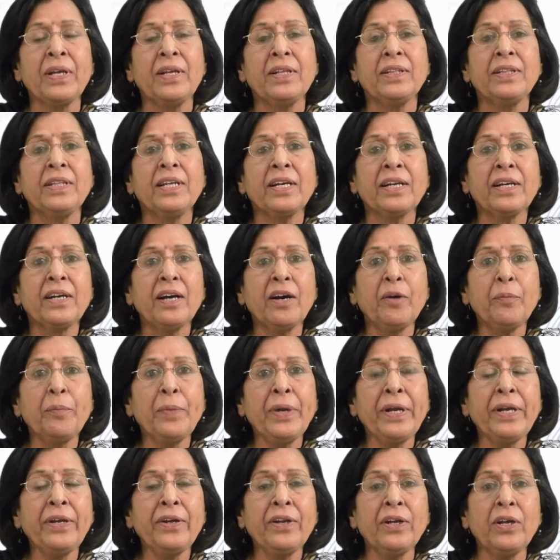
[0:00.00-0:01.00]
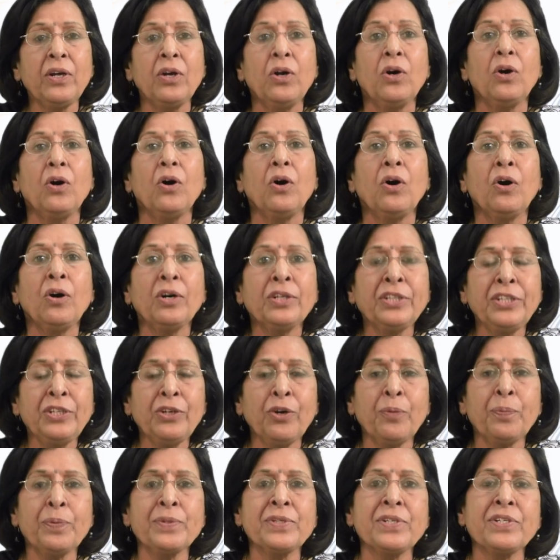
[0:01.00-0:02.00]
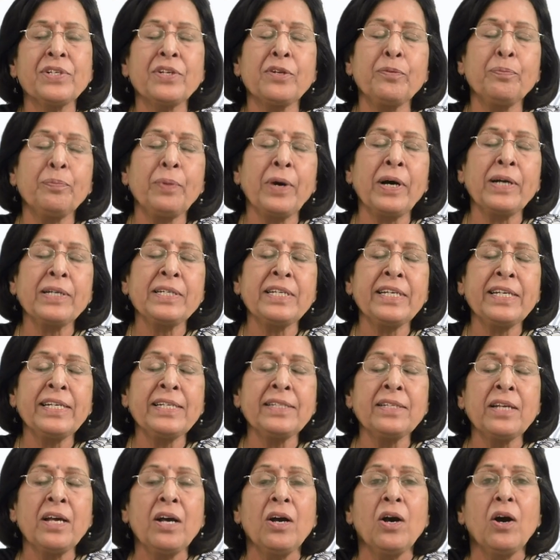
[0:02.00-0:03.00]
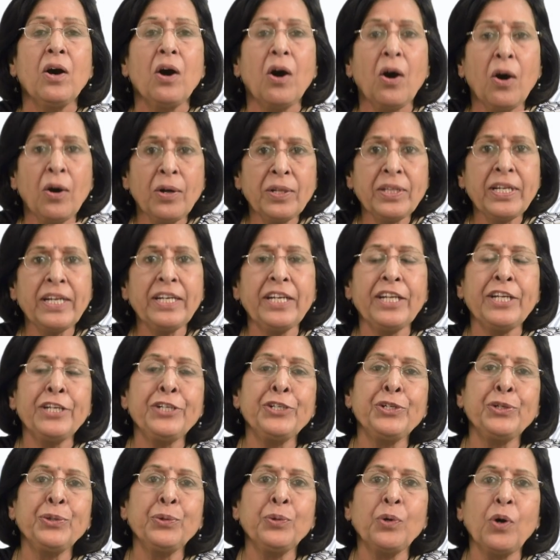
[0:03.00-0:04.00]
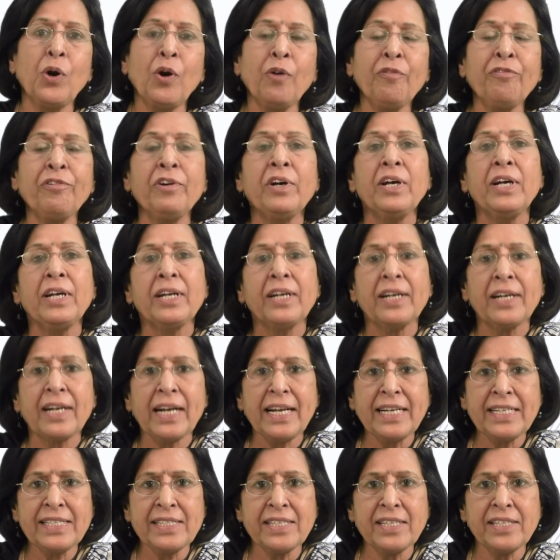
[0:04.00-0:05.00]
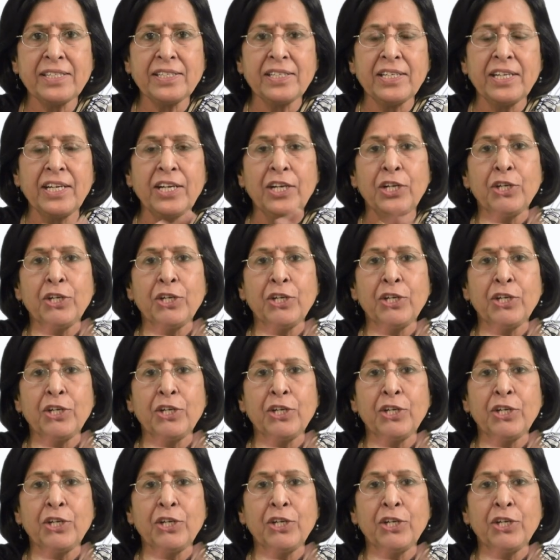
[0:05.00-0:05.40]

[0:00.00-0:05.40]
the government or the opposition parties on that issue of crisis.